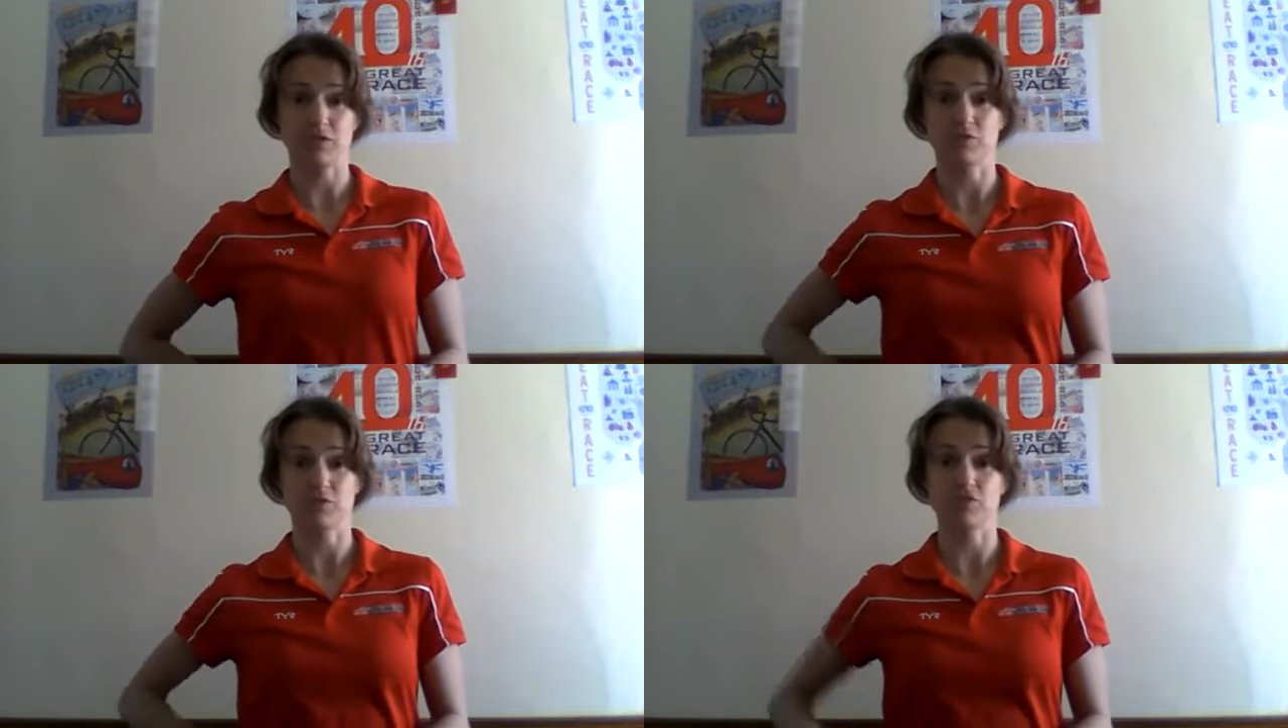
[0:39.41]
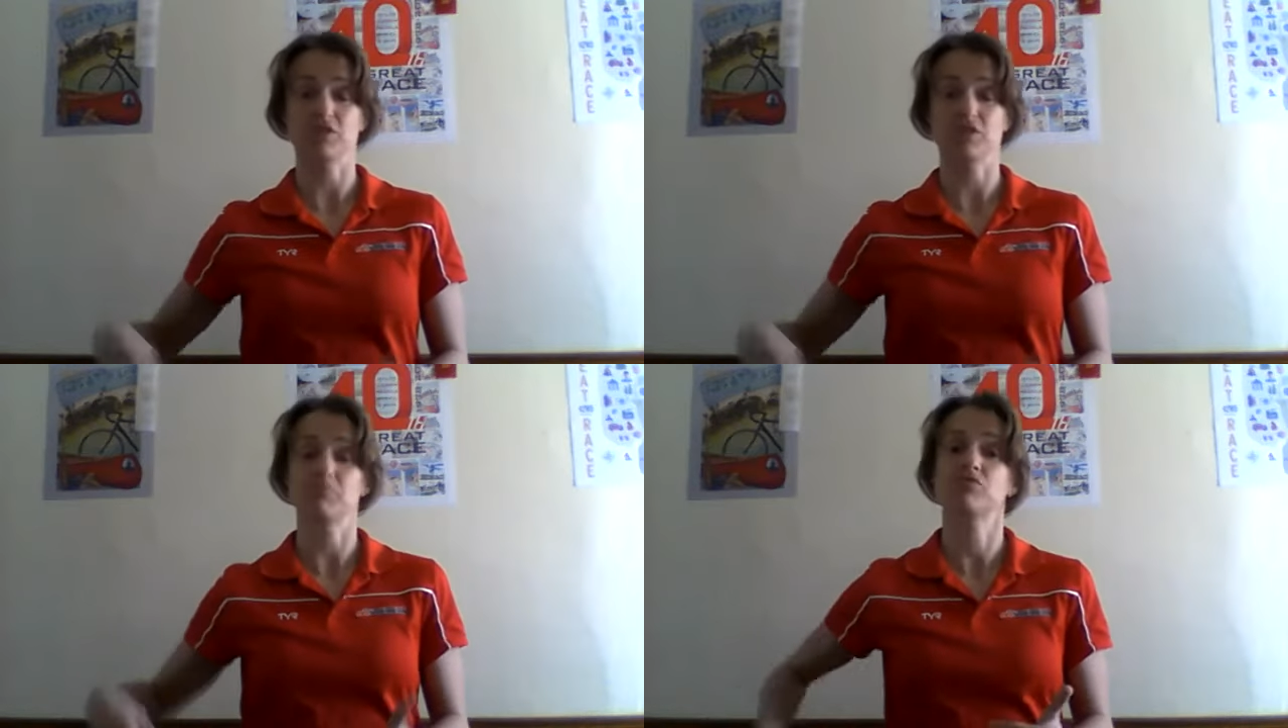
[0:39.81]
which is in
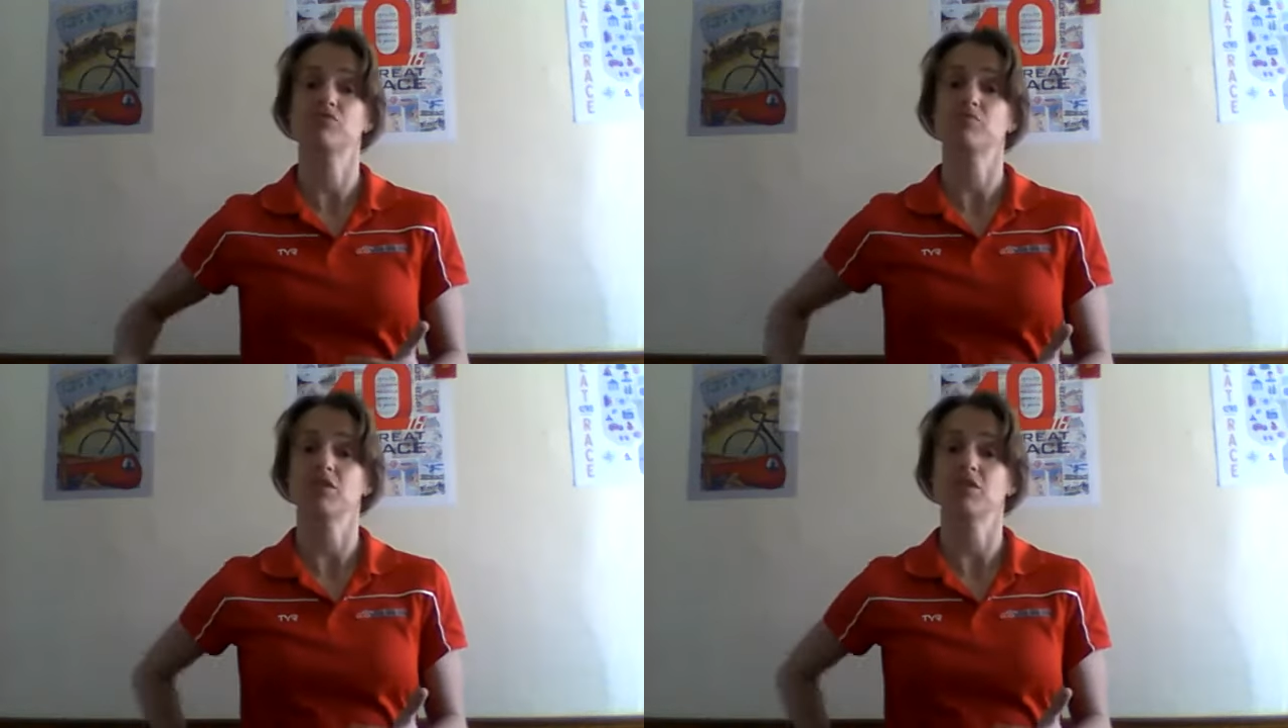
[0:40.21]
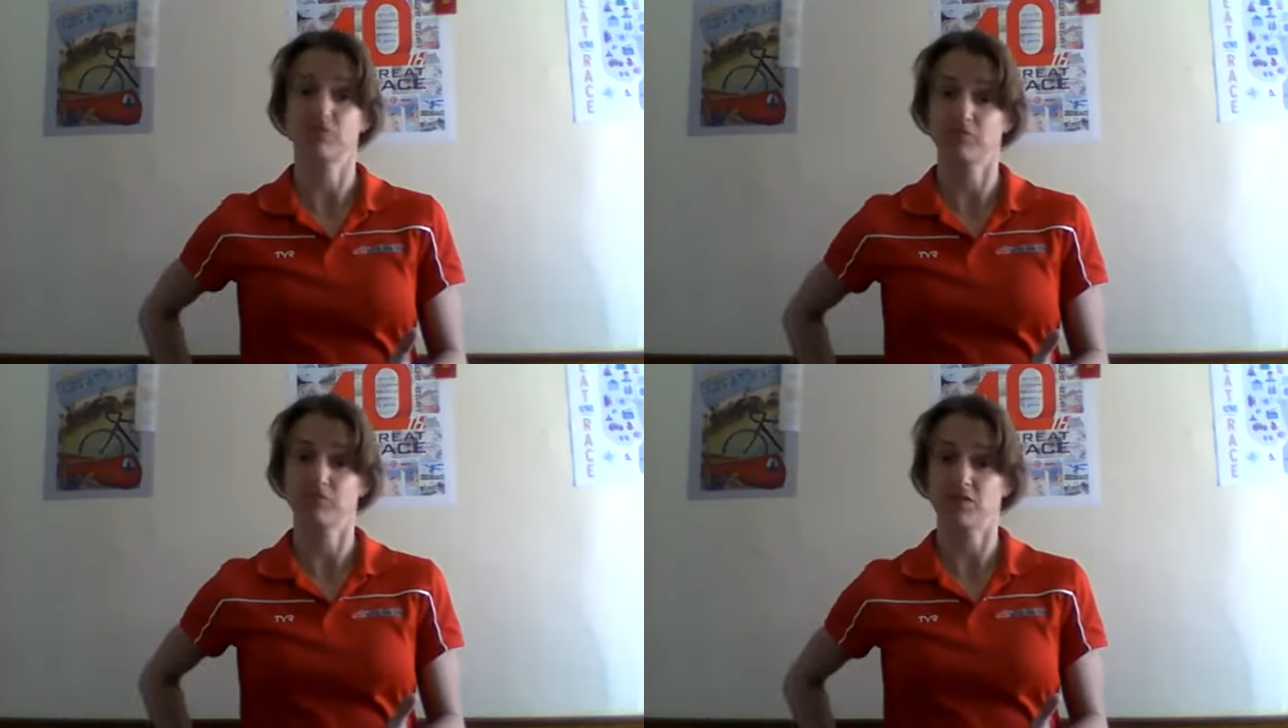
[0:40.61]
between our
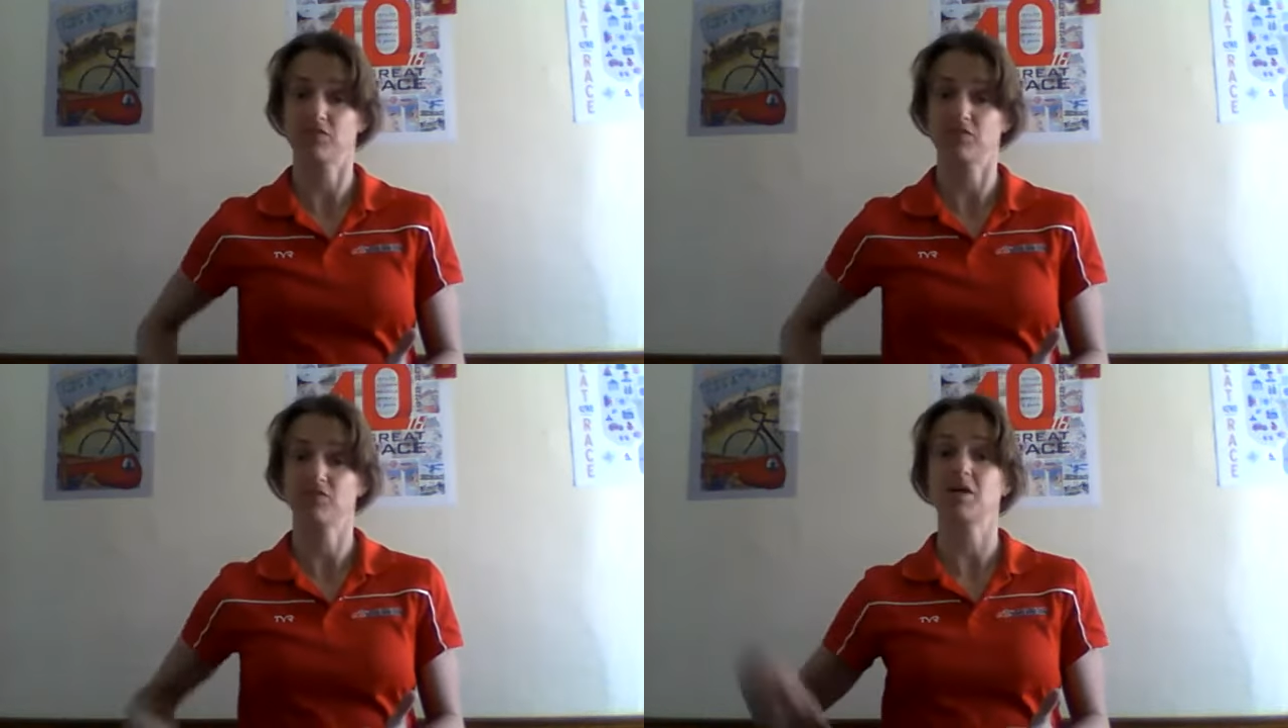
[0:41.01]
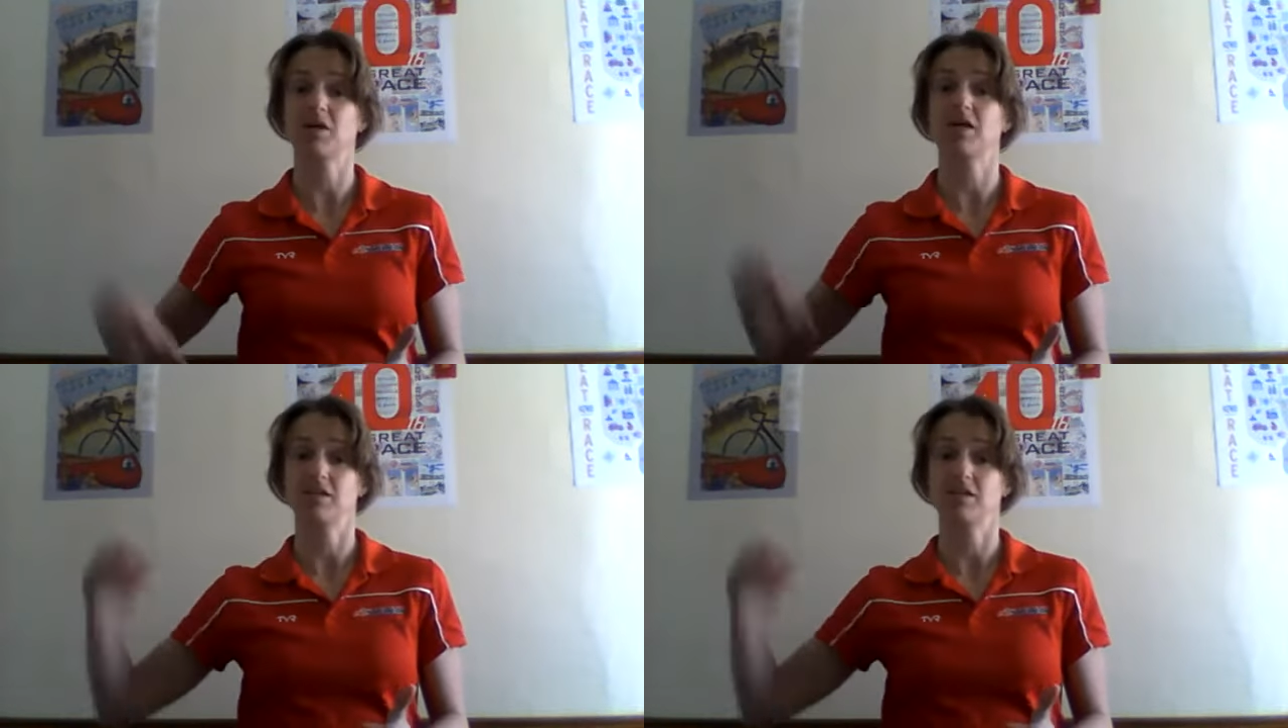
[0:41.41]
thoracic spine